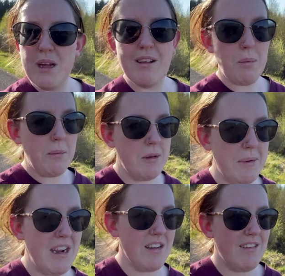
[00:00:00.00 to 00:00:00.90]
It's probably
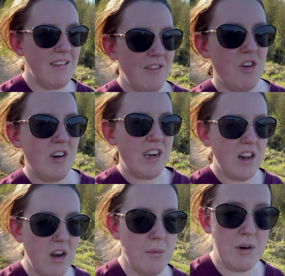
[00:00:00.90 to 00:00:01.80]
about a seven or eight
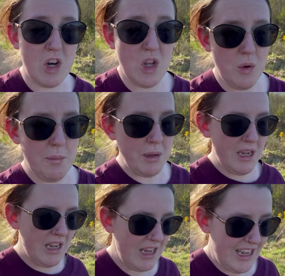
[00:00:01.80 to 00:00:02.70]
kilometer loop
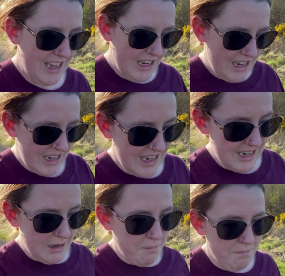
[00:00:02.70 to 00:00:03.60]

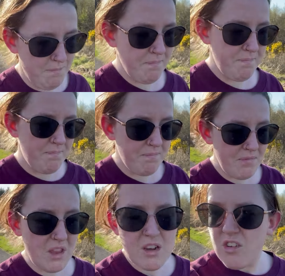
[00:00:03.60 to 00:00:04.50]
um,
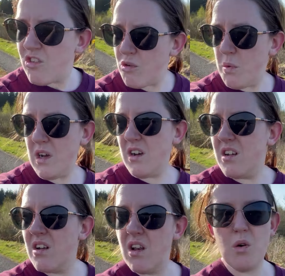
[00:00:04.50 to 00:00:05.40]
to a
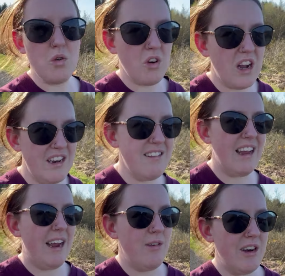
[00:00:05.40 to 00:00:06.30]
local kind of
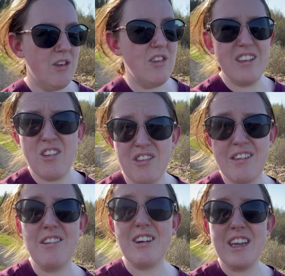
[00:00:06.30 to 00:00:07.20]
town near us that just
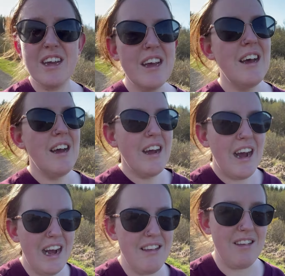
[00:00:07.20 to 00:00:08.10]
literally
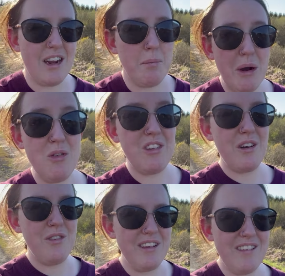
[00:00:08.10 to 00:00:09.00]
has like a post
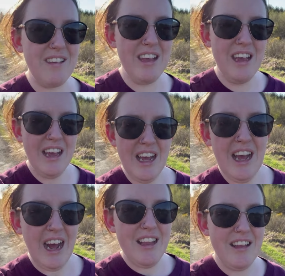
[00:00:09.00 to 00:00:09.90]
office
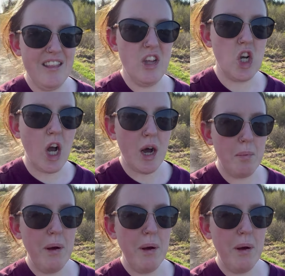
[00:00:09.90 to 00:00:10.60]
and then the shop